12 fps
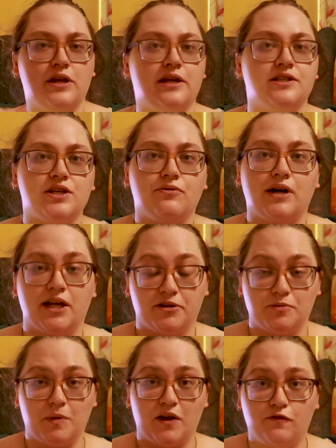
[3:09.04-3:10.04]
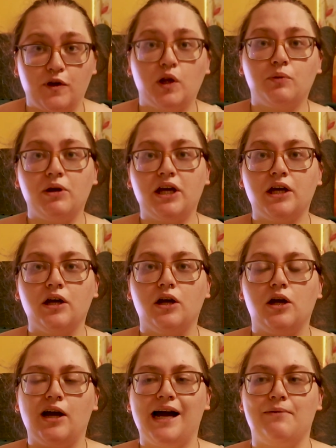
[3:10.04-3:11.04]
things around my filming
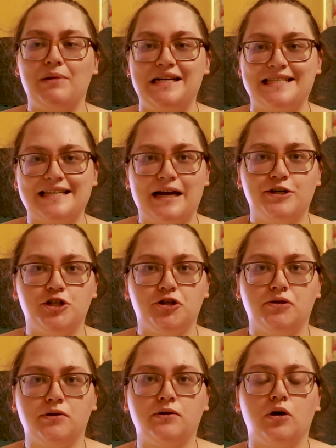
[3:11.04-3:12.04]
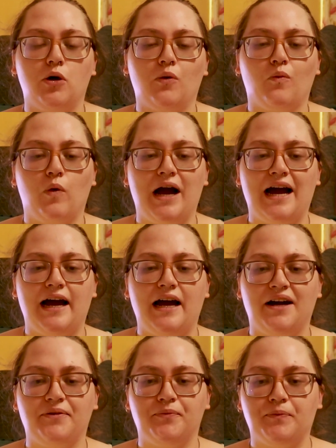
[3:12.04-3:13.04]
and my schedule
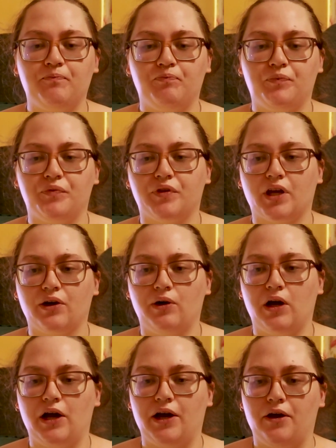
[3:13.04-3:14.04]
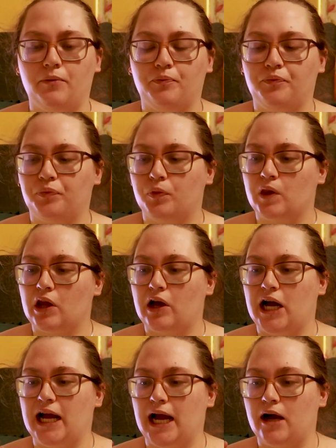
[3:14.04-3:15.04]
where I
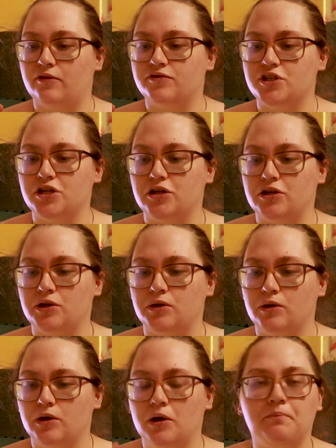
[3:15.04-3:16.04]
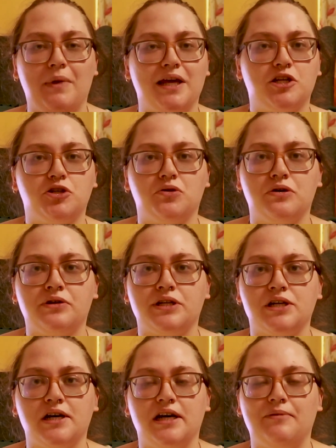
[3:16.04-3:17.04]
have to make sure
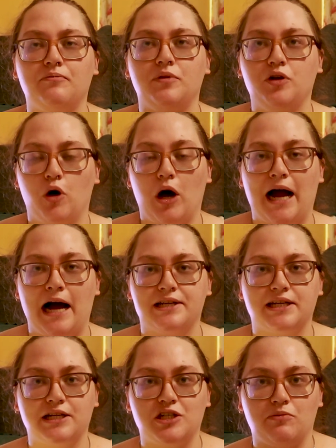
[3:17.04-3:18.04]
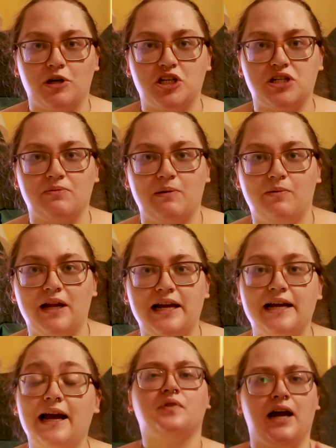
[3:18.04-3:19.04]
that I'm not adding too much to my
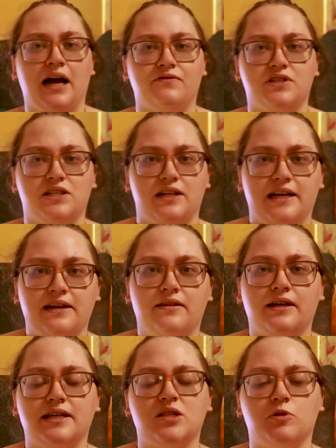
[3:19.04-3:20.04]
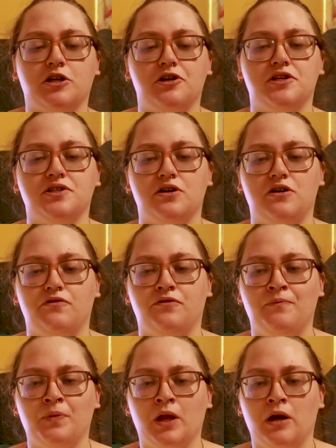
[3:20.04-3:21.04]
plate. I have to delay things because of